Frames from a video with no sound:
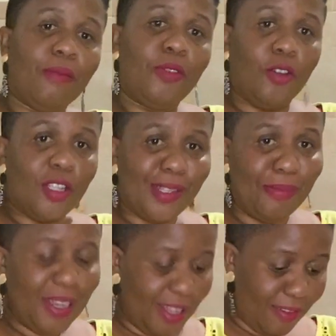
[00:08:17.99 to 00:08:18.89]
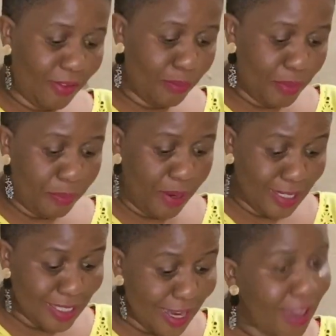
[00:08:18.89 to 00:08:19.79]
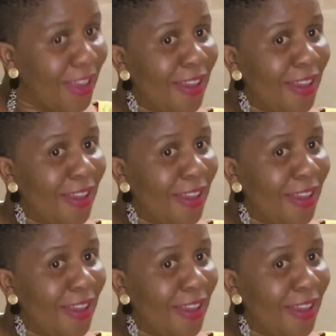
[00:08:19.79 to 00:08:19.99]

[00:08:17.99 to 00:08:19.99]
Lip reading: yours may even be better,